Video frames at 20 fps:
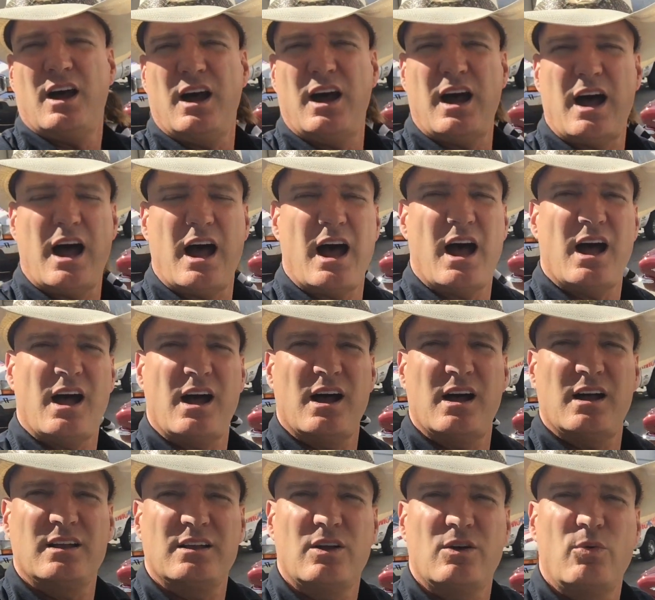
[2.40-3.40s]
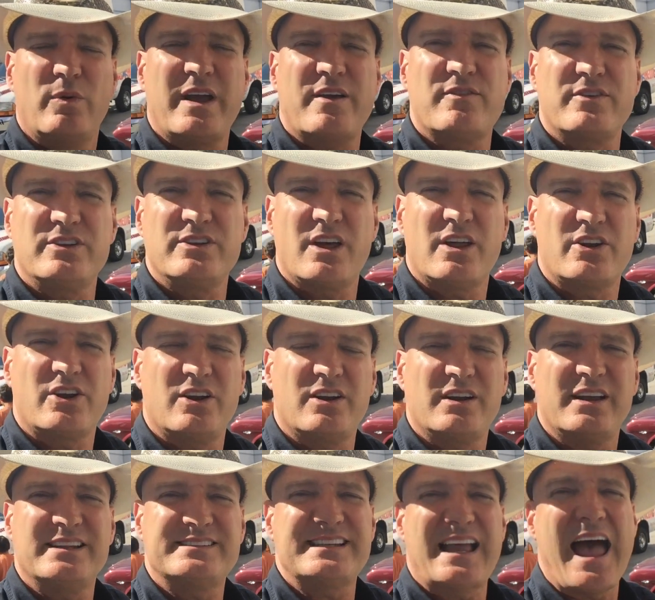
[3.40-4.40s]
Uh, we have
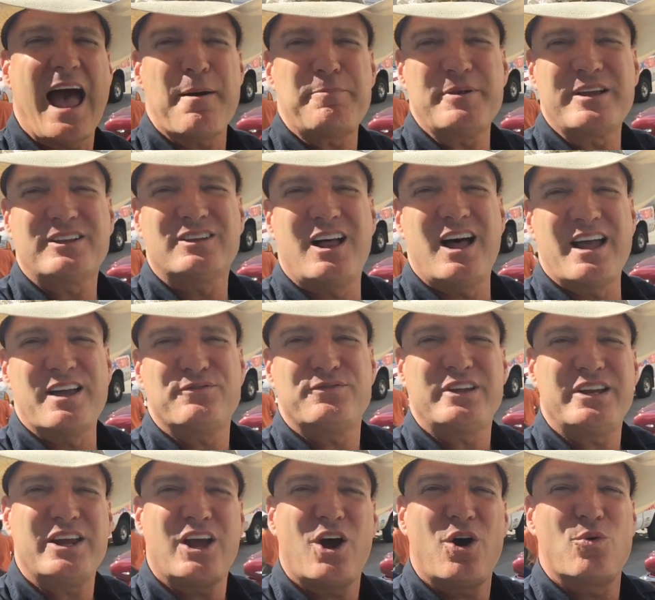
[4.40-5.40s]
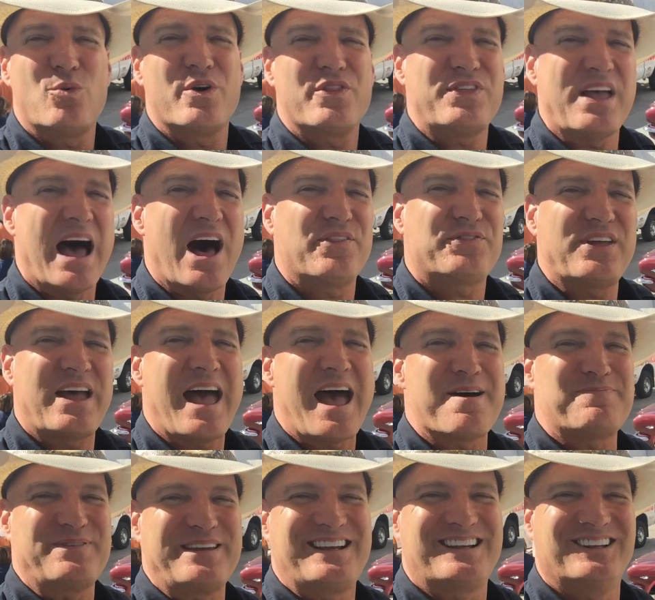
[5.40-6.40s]
another, it's a happy client video without the
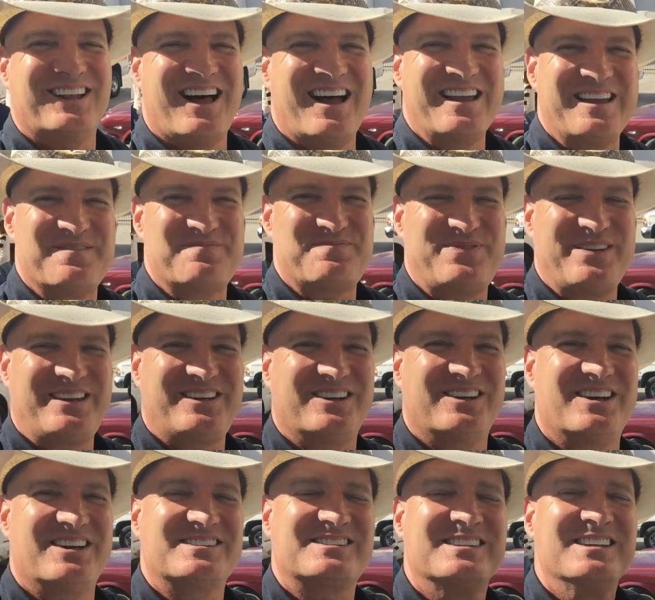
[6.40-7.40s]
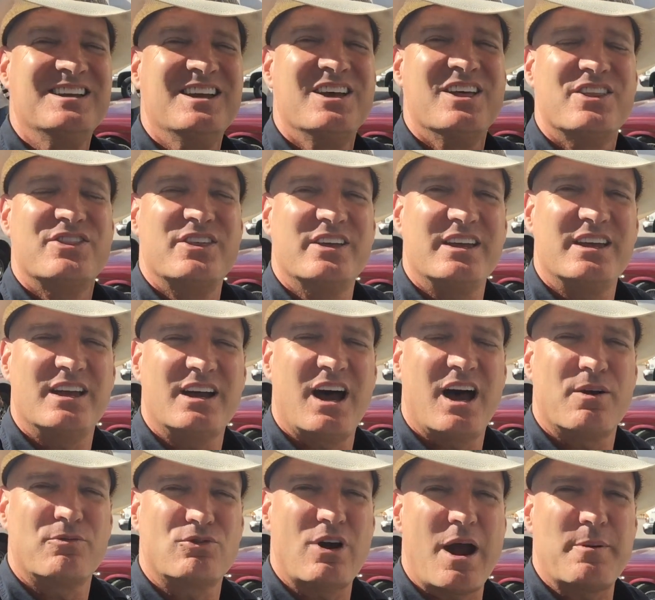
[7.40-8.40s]
happy client because the
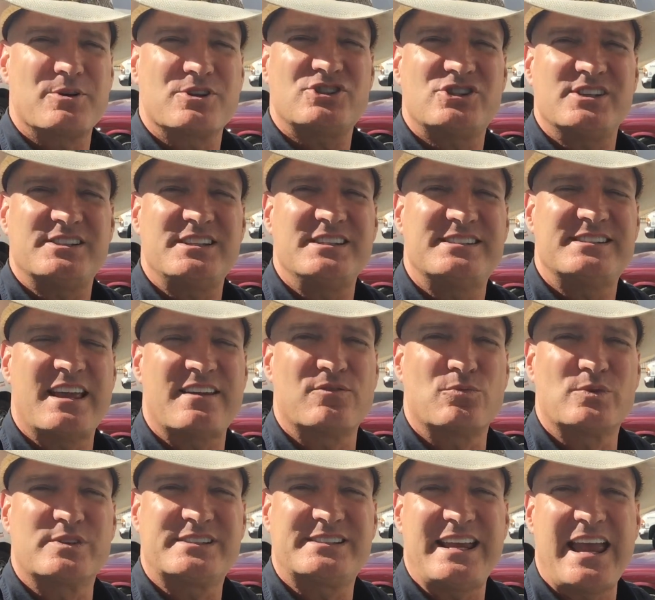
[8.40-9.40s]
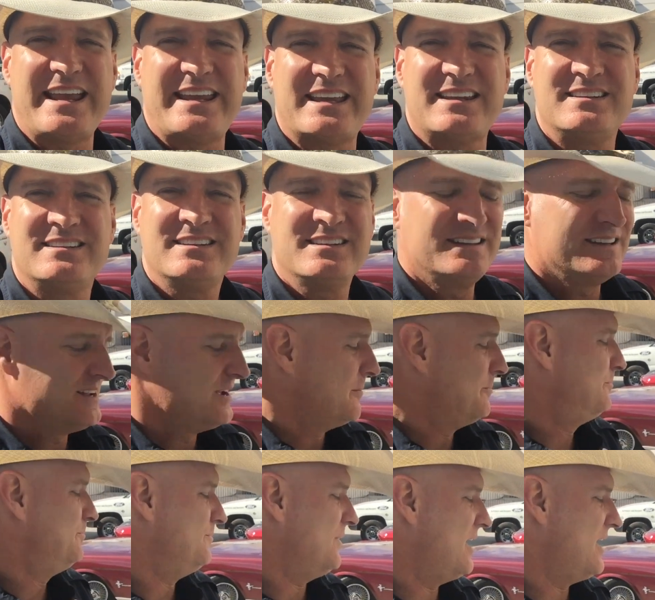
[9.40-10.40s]
uh, Robert 67 was taken.
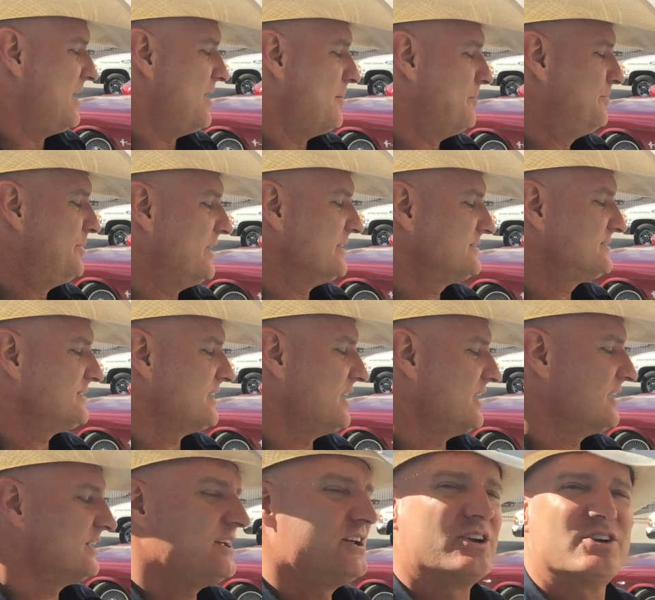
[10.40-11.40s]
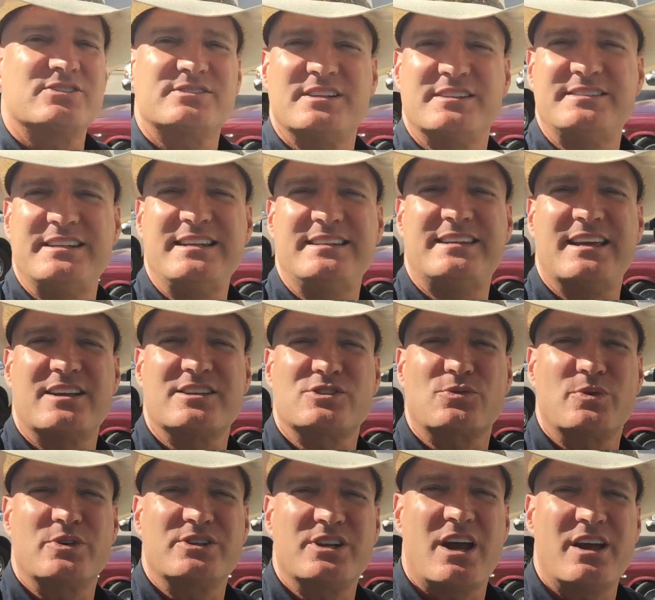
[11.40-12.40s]
Uh, but uh, here's the details
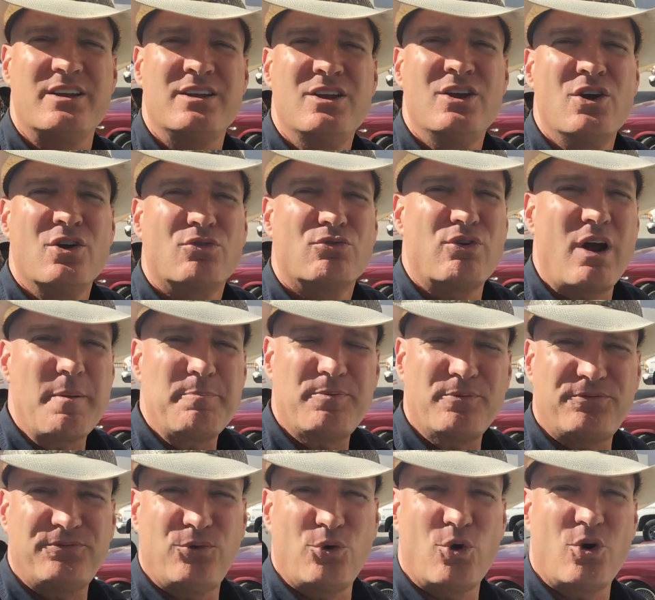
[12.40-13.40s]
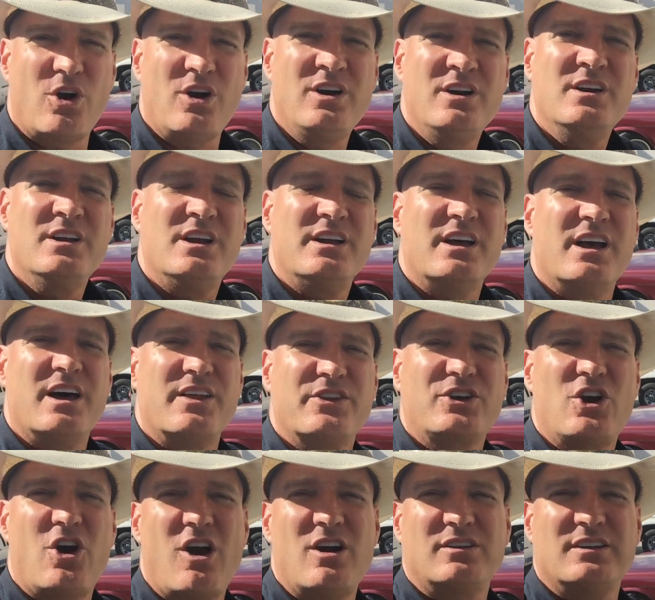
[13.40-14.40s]
that were done right before uh, the
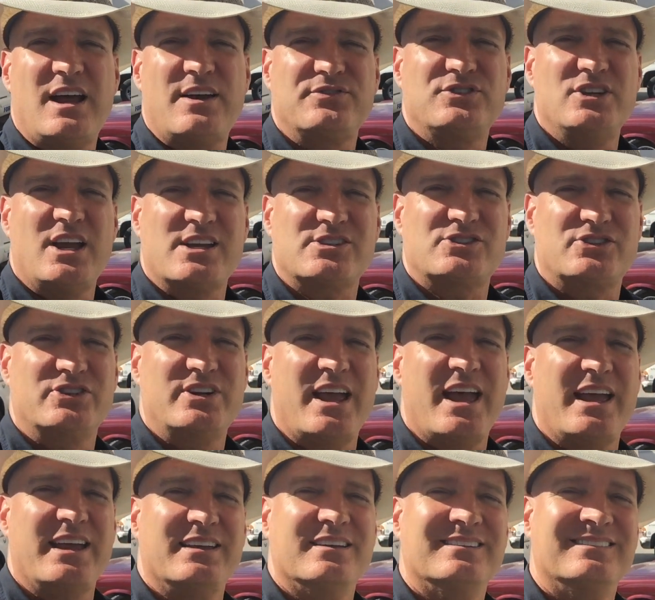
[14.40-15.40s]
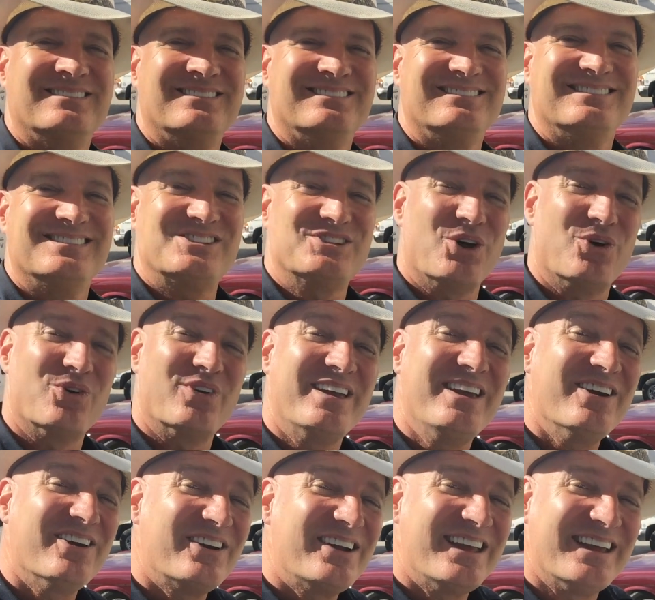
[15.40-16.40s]
car left yesterday. So
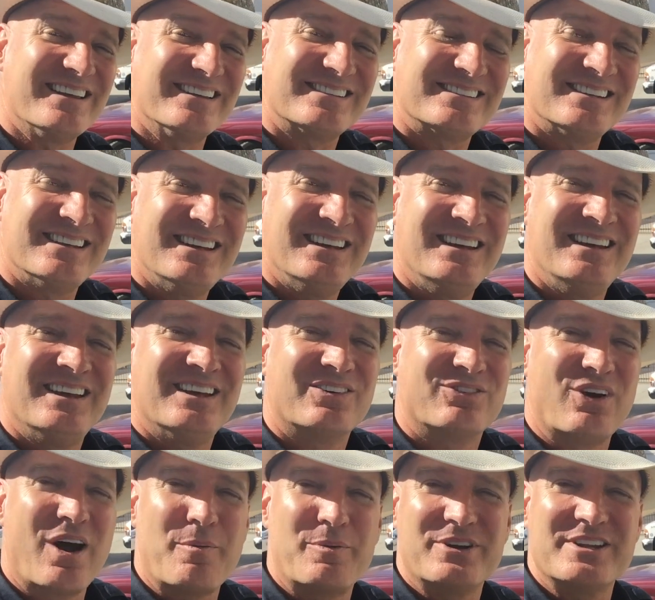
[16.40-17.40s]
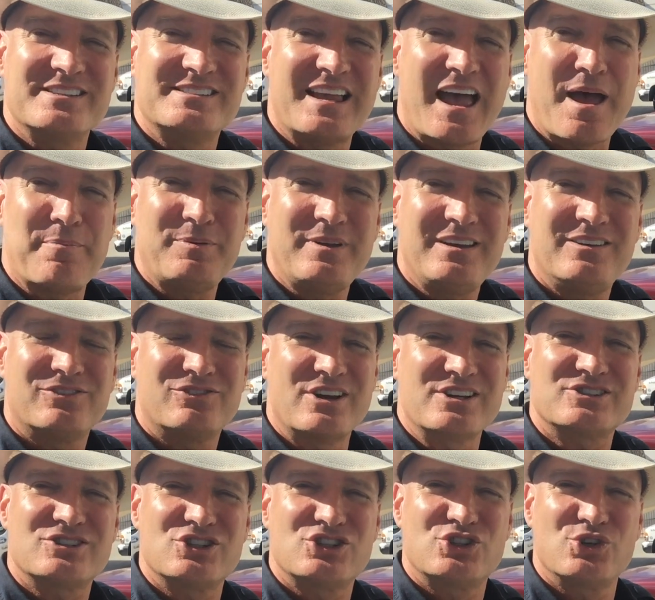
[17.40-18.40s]
here it is. Robert is happy,
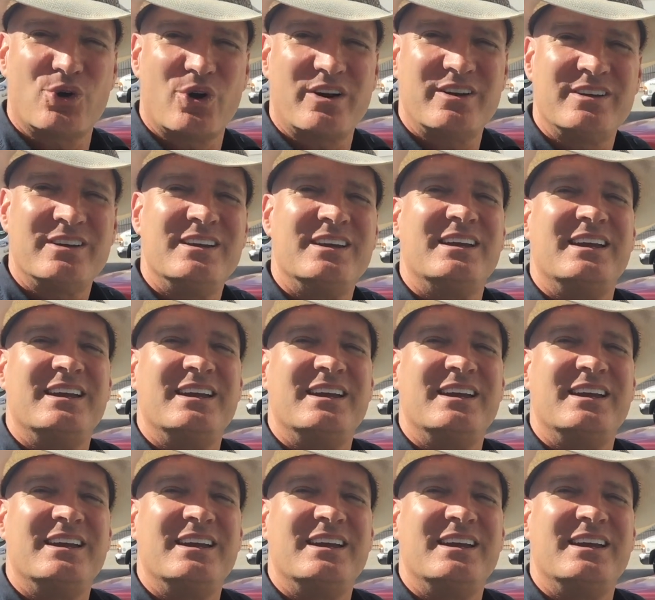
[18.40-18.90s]
rest assured,